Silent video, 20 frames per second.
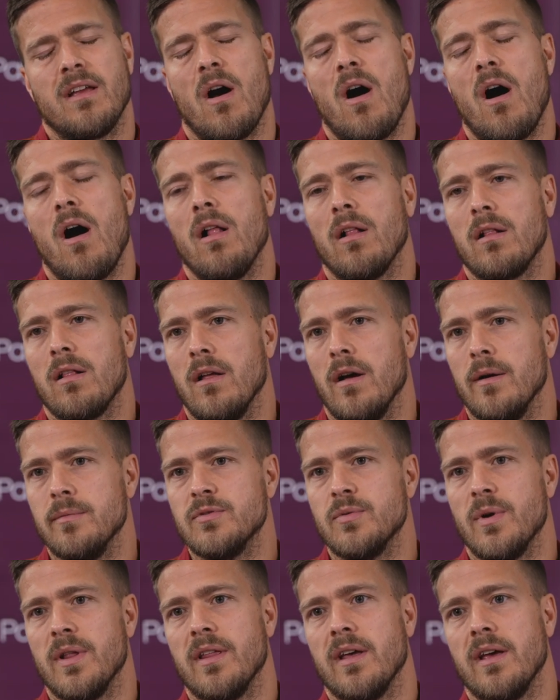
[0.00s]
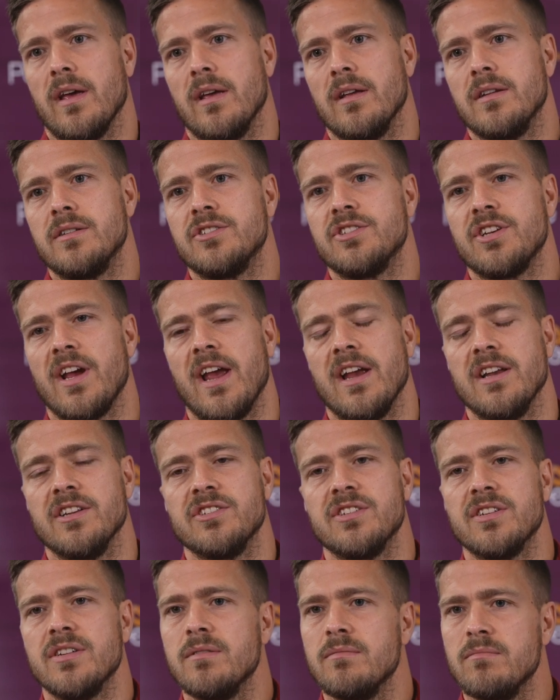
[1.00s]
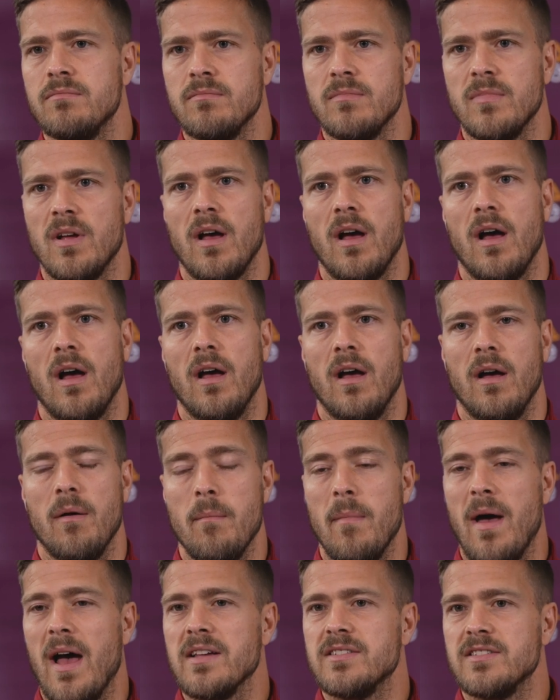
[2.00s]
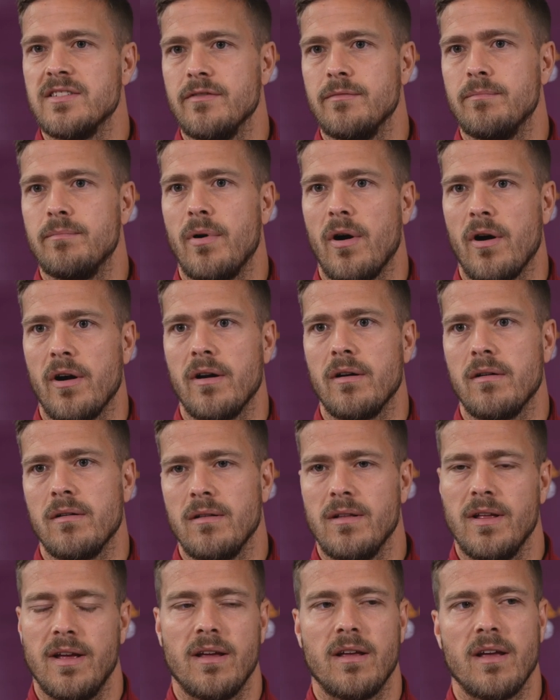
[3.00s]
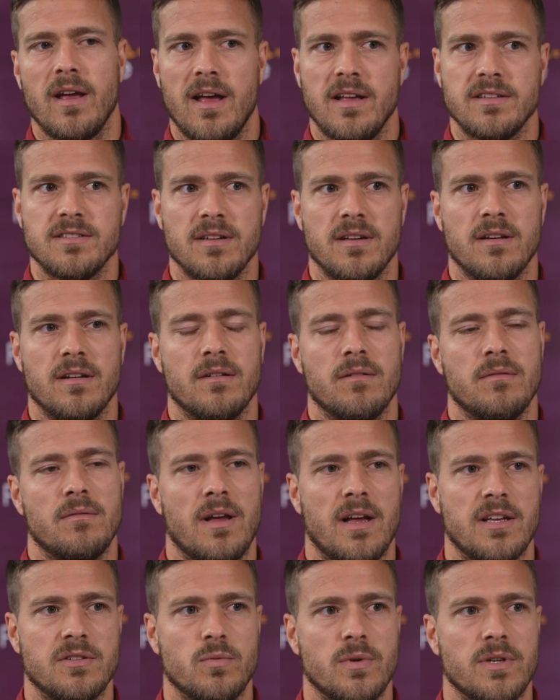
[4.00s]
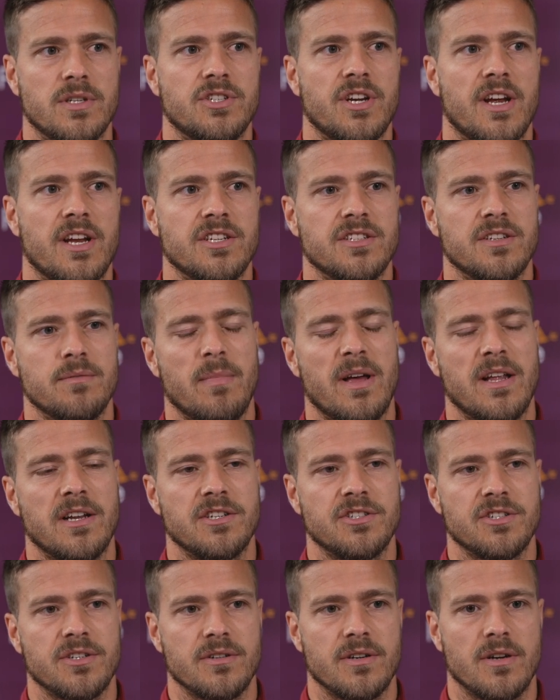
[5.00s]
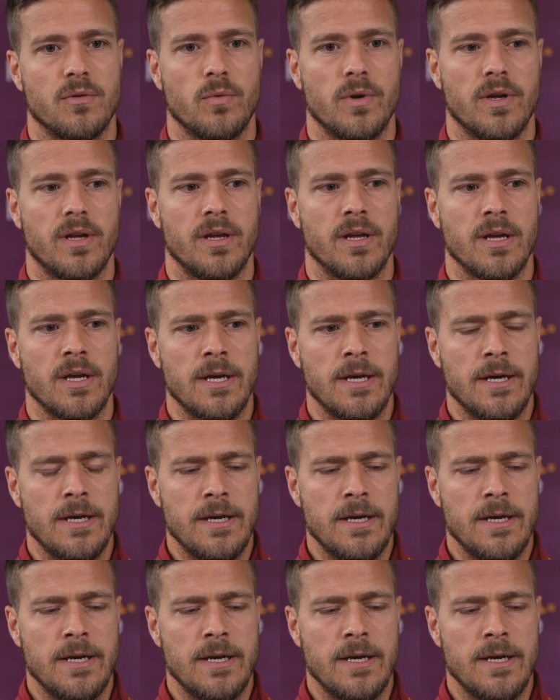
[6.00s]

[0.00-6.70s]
all clubs, when they change a massive part, like as we changed the manager and we